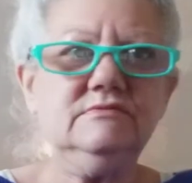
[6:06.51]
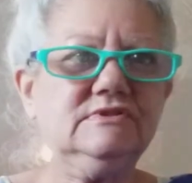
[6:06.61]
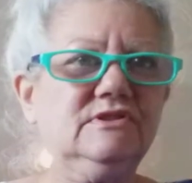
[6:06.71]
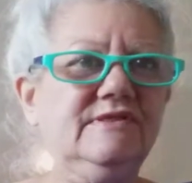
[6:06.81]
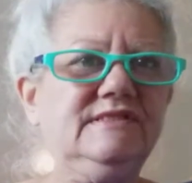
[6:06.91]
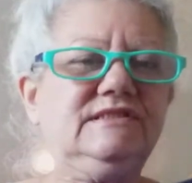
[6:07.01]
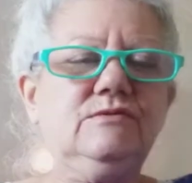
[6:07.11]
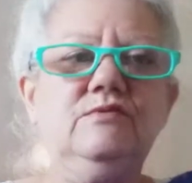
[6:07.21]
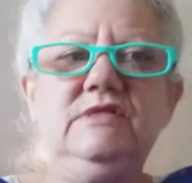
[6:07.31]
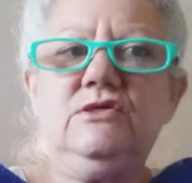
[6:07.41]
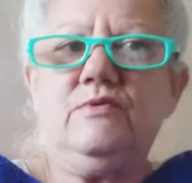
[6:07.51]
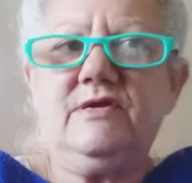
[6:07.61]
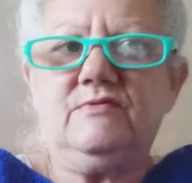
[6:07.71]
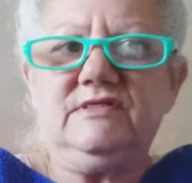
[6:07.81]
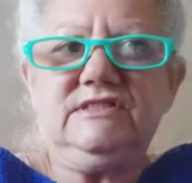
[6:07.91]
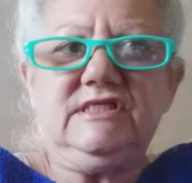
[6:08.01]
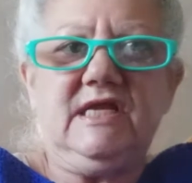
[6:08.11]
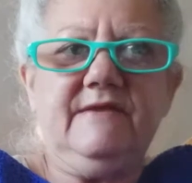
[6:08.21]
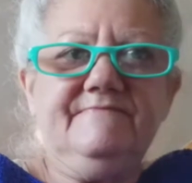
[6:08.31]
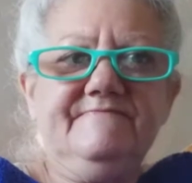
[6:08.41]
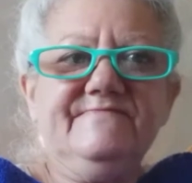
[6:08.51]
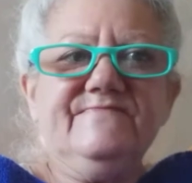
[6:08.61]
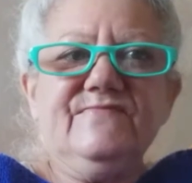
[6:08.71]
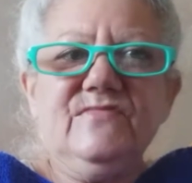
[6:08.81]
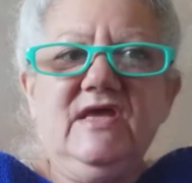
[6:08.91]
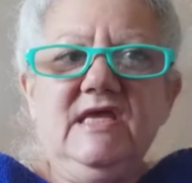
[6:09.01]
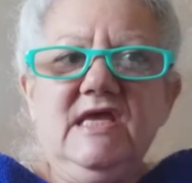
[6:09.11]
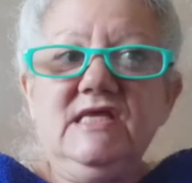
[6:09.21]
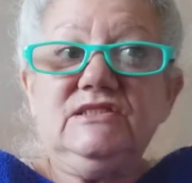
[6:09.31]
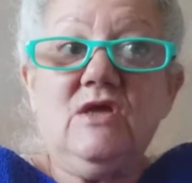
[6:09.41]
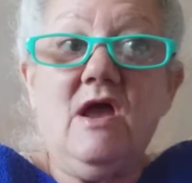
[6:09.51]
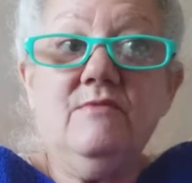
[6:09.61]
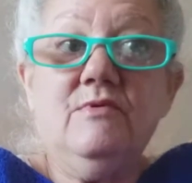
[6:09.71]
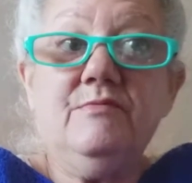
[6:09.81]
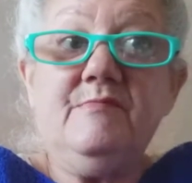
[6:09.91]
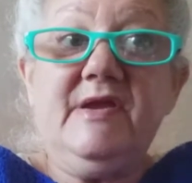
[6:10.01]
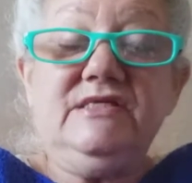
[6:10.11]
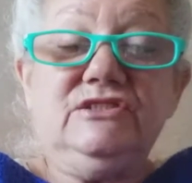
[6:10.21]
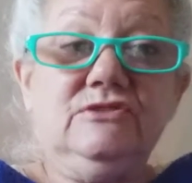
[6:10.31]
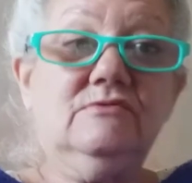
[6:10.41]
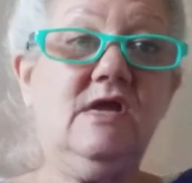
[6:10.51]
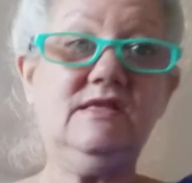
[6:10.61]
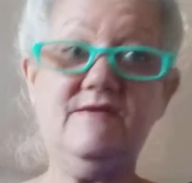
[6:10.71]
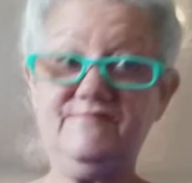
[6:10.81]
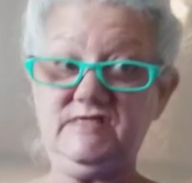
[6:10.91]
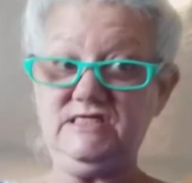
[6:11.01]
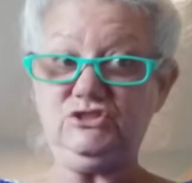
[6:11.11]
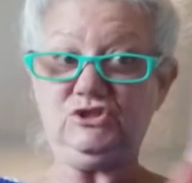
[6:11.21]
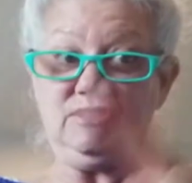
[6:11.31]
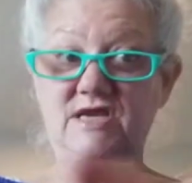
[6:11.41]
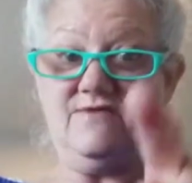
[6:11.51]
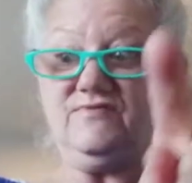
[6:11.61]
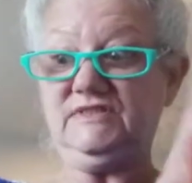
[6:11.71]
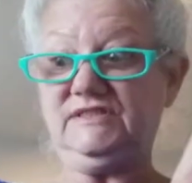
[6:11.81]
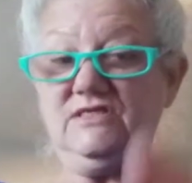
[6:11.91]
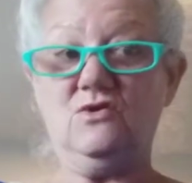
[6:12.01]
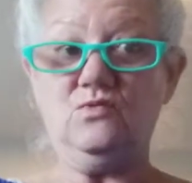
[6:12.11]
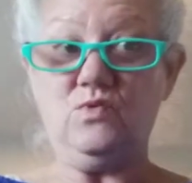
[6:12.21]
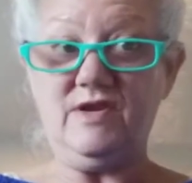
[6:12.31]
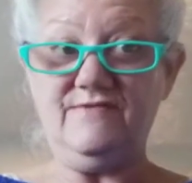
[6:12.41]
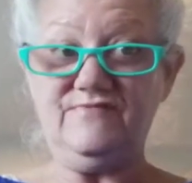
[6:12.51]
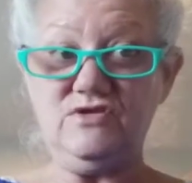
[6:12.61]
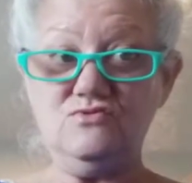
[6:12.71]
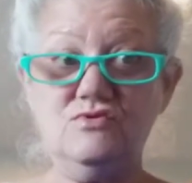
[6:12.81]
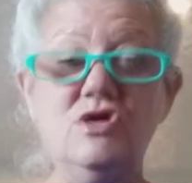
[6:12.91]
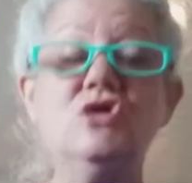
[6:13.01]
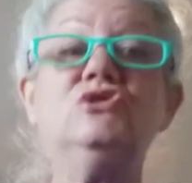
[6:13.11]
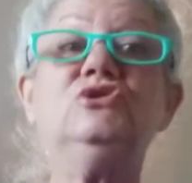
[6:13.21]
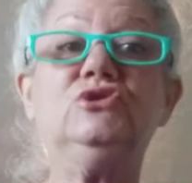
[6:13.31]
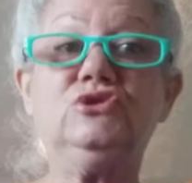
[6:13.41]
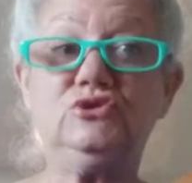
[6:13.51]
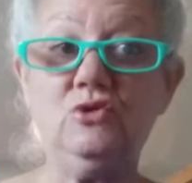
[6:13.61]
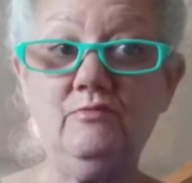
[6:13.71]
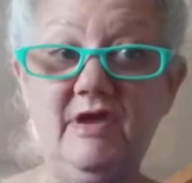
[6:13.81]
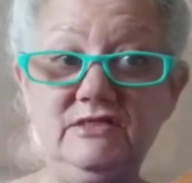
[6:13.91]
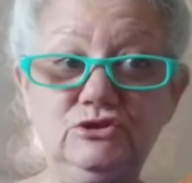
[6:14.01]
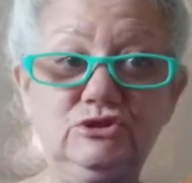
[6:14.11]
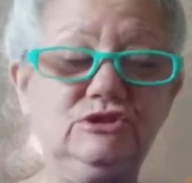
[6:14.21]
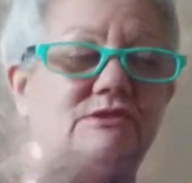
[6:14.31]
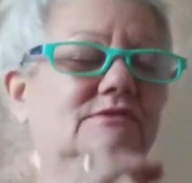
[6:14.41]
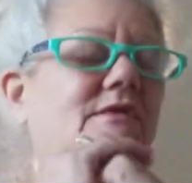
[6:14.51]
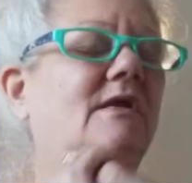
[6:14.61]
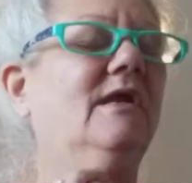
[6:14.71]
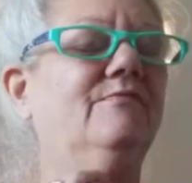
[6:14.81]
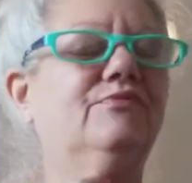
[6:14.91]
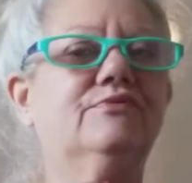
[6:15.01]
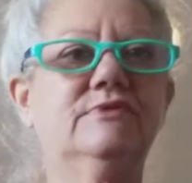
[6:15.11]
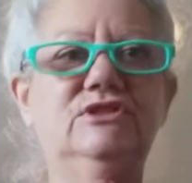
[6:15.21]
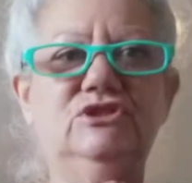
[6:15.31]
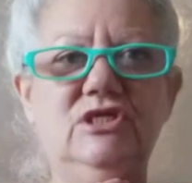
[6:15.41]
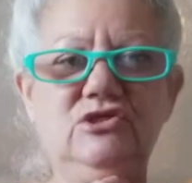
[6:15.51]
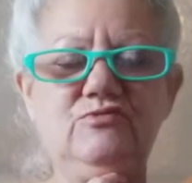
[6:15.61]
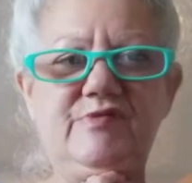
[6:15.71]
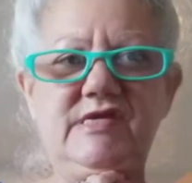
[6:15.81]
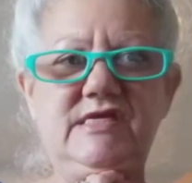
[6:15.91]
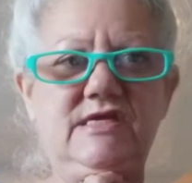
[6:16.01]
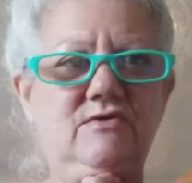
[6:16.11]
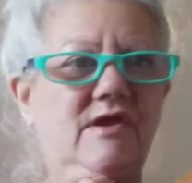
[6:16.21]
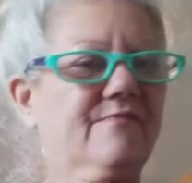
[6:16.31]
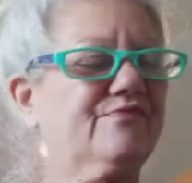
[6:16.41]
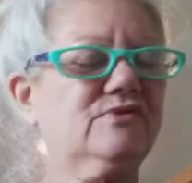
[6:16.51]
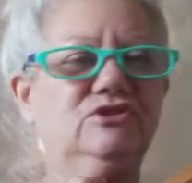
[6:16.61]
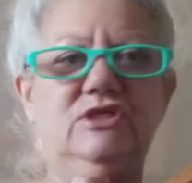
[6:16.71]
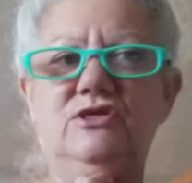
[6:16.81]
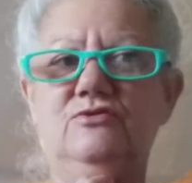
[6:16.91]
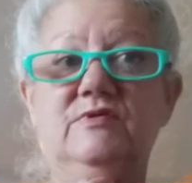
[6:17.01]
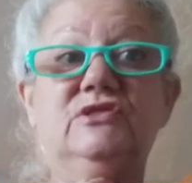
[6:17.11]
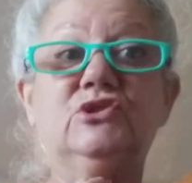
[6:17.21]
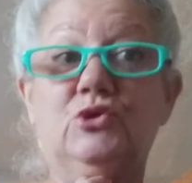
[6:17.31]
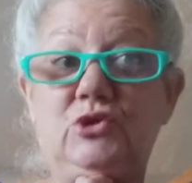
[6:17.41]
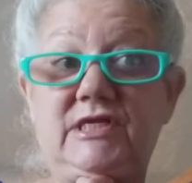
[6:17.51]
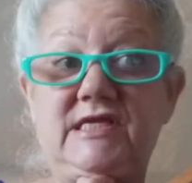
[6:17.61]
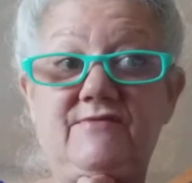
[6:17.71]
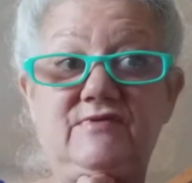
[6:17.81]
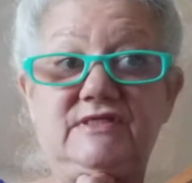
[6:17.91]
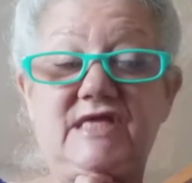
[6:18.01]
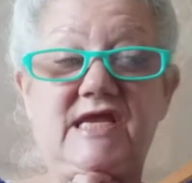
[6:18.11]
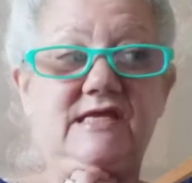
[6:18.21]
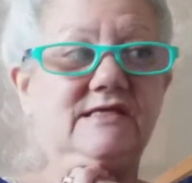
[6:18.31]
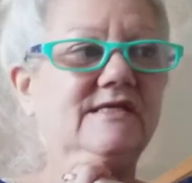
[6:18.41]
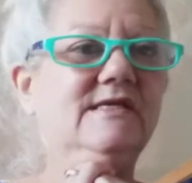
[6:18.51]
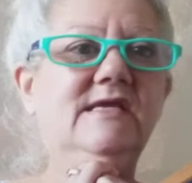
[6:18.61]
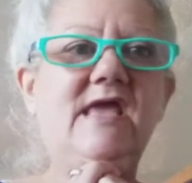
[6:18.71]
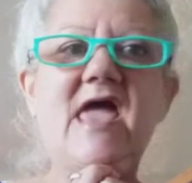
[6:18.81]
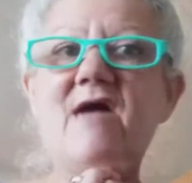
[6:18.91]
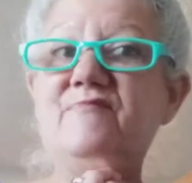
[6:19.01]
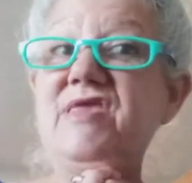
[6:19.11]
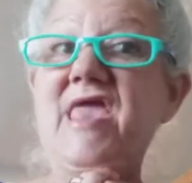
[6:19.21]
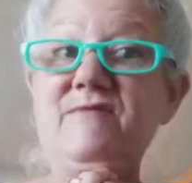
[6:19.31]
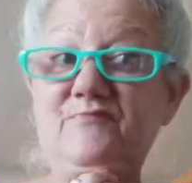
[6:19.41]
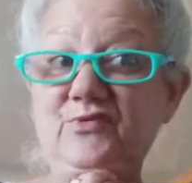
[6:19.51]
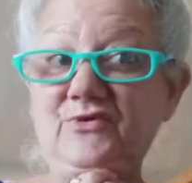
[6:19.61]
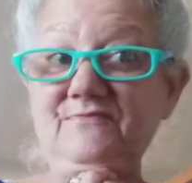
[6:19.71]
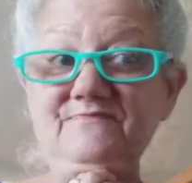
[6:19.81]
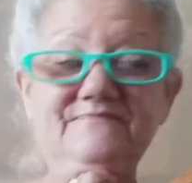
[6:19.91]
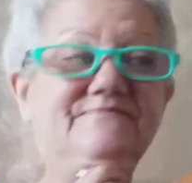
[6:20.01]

So this is a really quick one today. So I will remind you, I love each and every single one of you so much. I appreciate you being here. I appreciate you returning every day. Happy April.